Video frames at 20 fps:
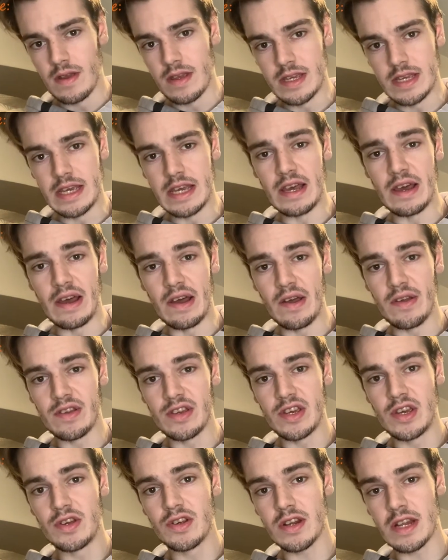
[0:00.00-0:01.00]
you're
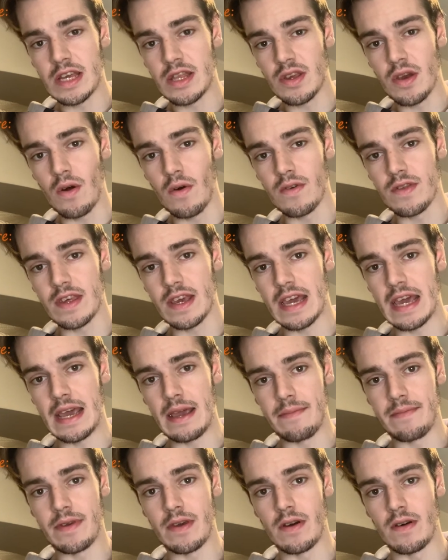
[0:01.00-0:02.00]
usually told to
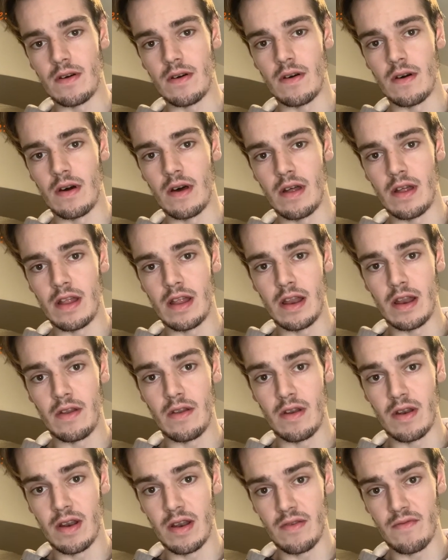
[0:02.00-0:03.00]
keep your
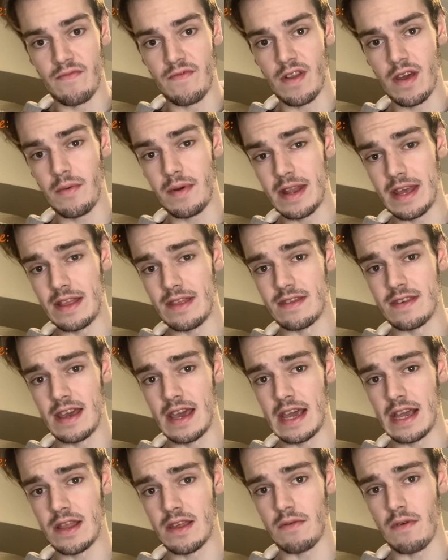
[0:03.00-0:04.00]
fluid
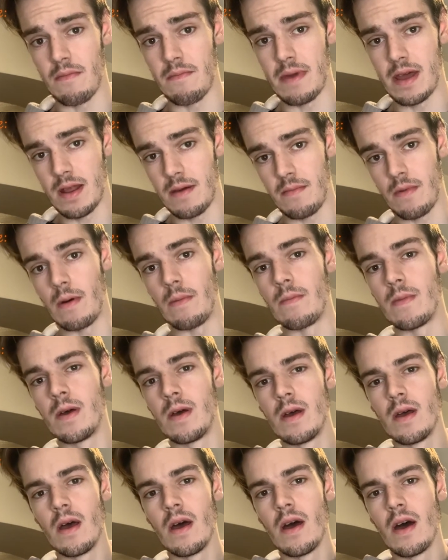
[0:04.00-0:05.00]
intake to a minimum.
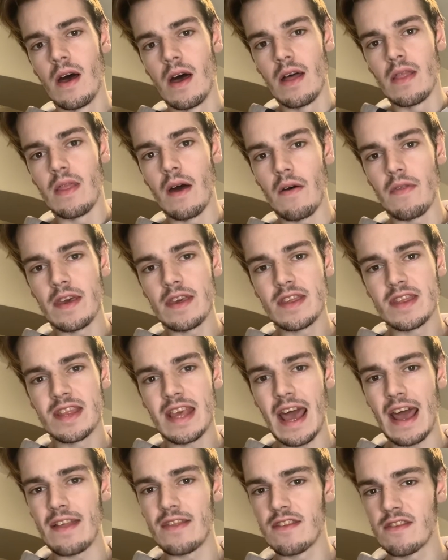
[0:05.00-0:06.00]
Now this
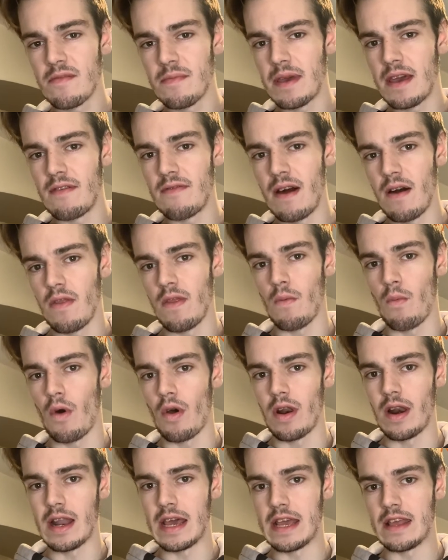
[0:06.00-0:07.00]
tends to be around the
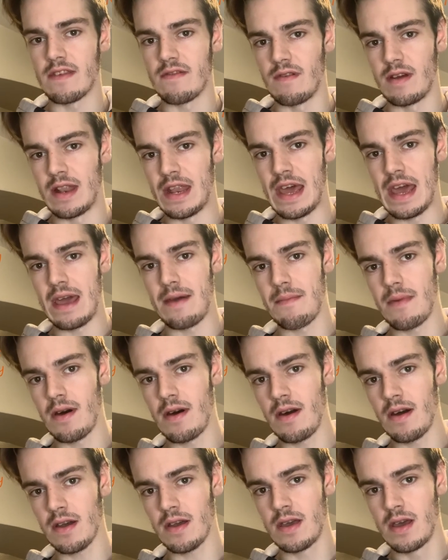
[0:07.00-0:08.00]
1 litre a day
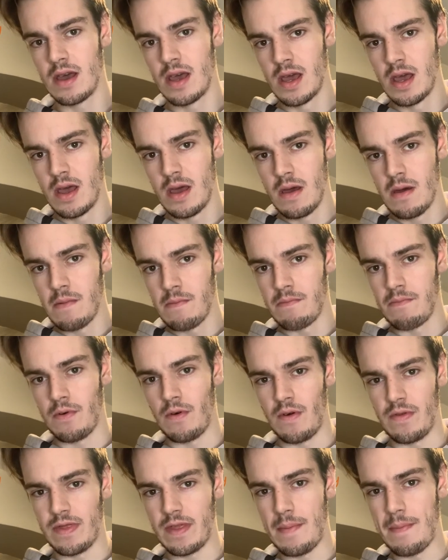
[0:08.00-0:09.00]
mark,
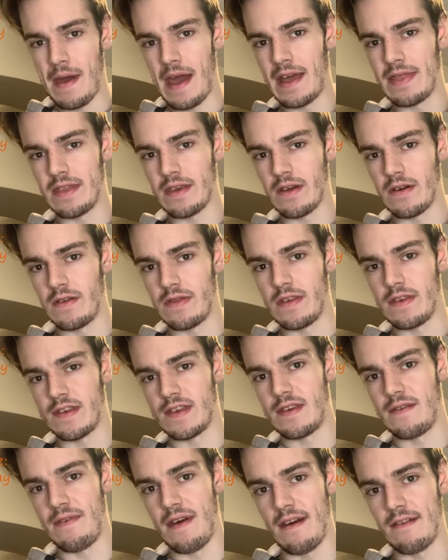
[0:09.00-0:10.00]
but depending on the
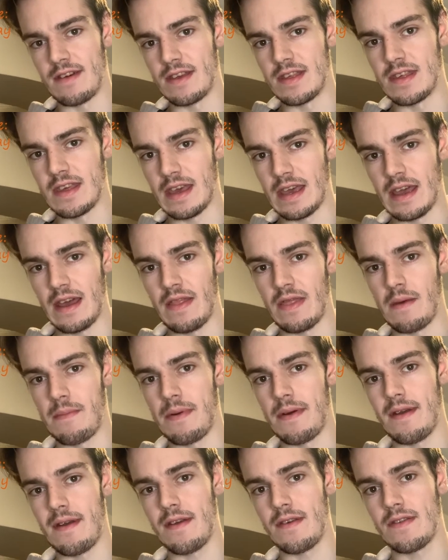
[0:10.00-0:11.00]
severity and the
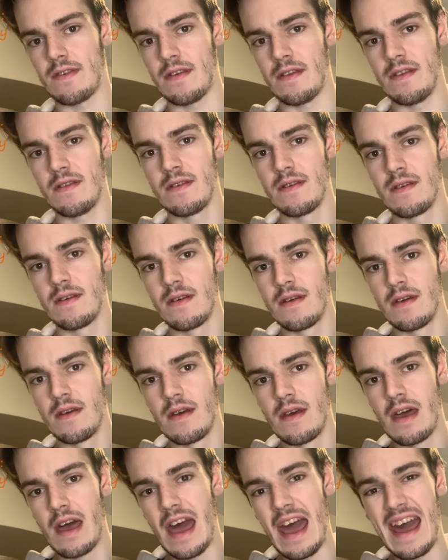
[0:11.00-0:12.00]
person
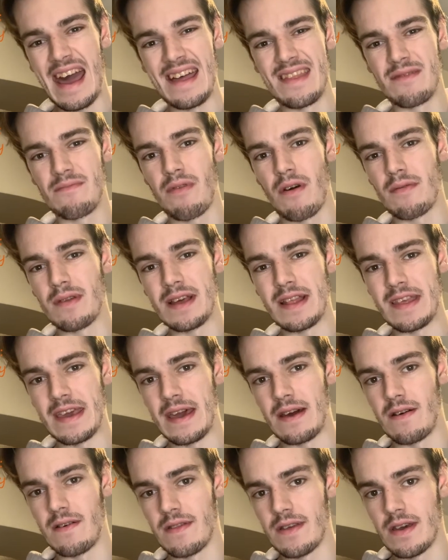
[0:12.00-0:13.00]
and probably the
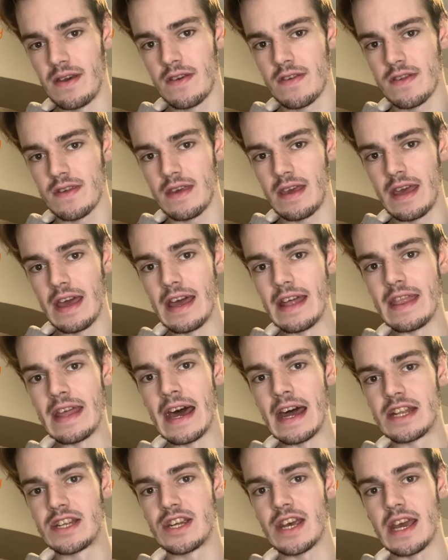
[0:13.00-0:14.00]
illness,
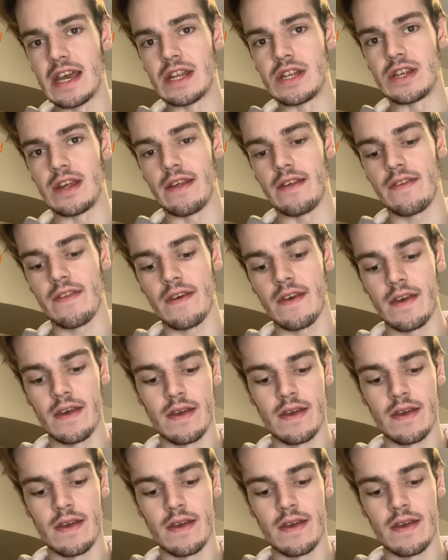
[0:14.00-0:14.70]
that changes.